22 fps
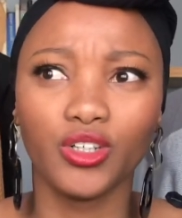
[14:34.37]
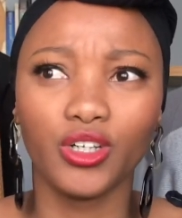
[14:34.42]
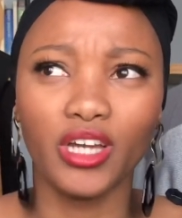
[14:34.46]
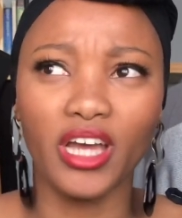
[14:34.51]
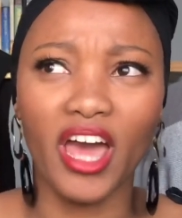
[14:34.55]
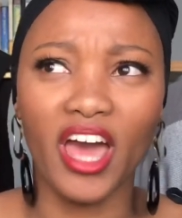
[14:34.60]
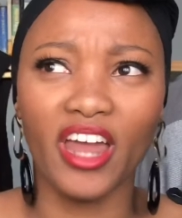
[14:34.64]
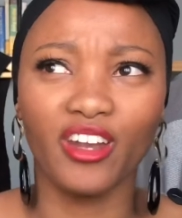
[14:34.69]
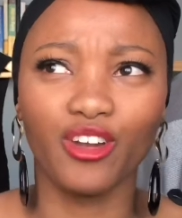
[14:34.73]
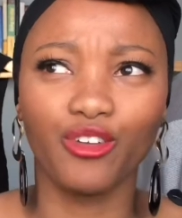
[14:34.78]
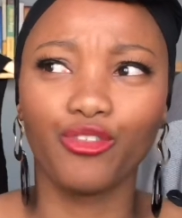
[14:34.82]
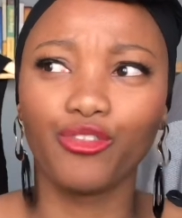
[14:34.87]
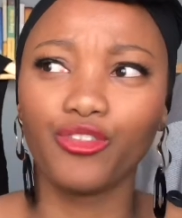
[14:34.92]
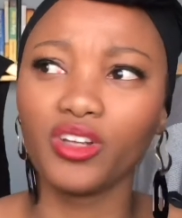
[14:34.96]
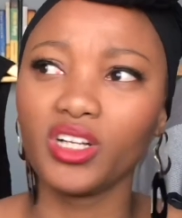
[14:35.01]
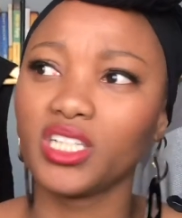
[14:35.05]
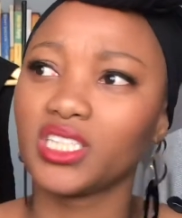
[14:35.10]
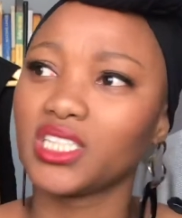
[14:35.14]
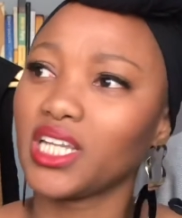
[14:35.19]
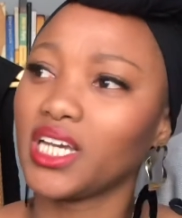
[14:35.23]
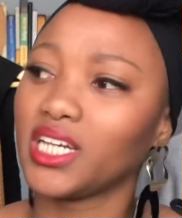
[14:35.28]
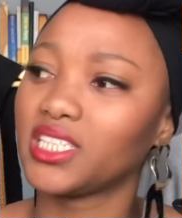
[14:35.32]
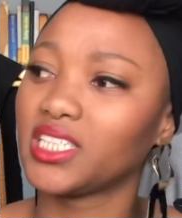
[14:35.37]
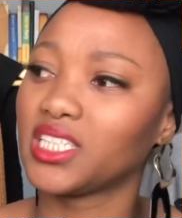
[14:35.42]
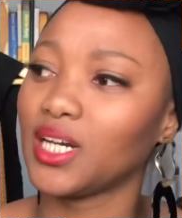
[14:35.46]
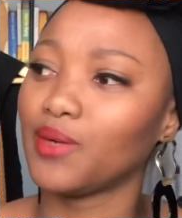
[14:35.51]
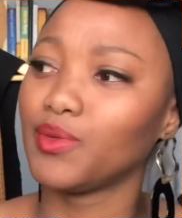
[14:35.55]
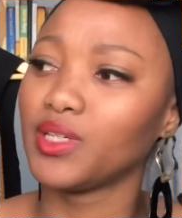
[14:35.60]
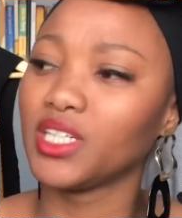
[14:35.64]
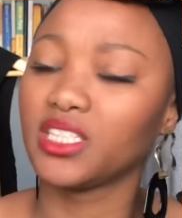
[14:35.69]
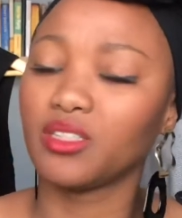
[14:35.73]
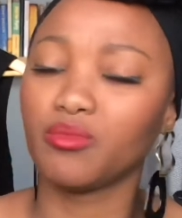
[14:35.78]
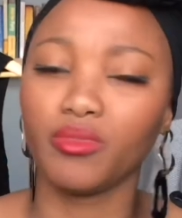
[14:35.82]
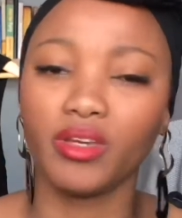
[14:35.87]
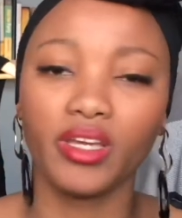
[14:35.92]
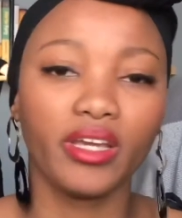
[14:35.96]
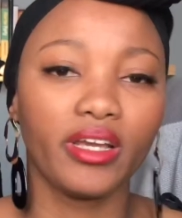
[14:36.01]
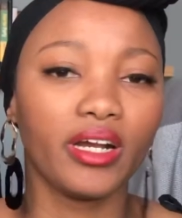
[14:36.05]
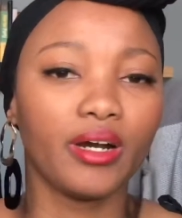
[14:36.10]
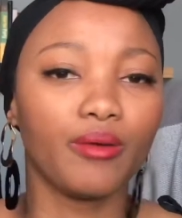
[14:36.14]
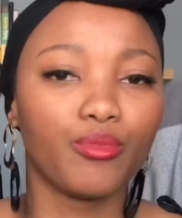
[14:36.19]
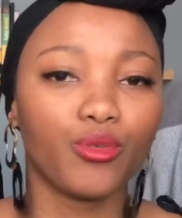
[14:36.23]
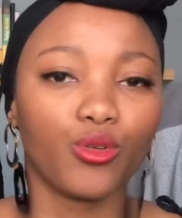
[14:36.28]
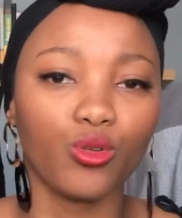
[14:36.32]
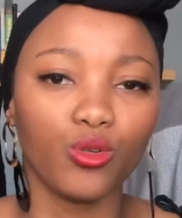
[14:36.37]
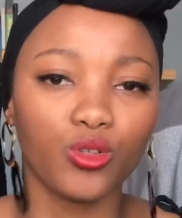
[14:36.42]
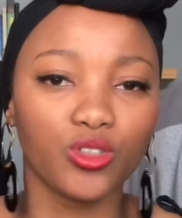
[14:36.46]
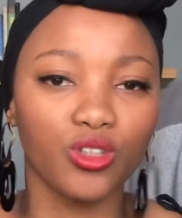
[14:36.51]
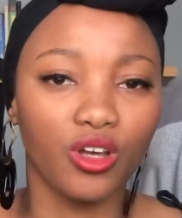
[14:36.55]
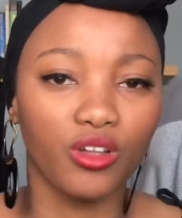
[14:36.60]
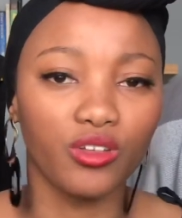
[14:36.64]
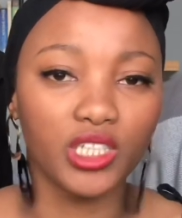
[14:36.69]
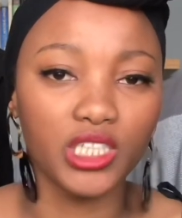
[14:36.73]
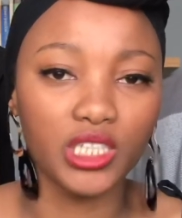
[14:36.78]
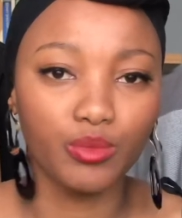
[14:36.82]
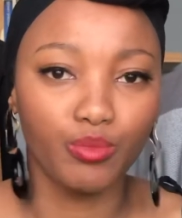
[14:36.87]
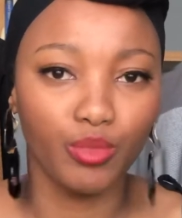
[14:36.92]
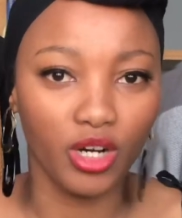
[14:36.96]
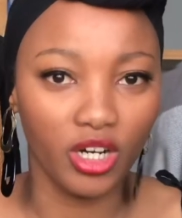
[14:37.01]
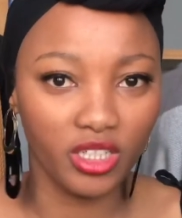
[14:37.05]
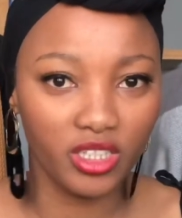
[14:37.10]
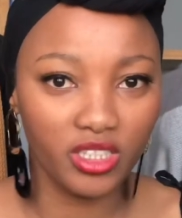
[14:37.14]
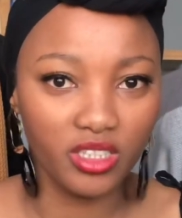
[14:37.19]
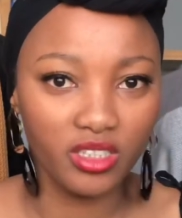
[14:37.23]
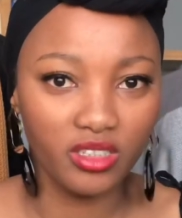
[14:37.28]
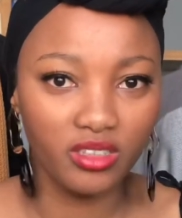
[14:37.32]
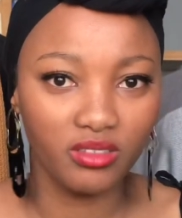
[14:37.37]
and it feels like someone is making up rules on the spot.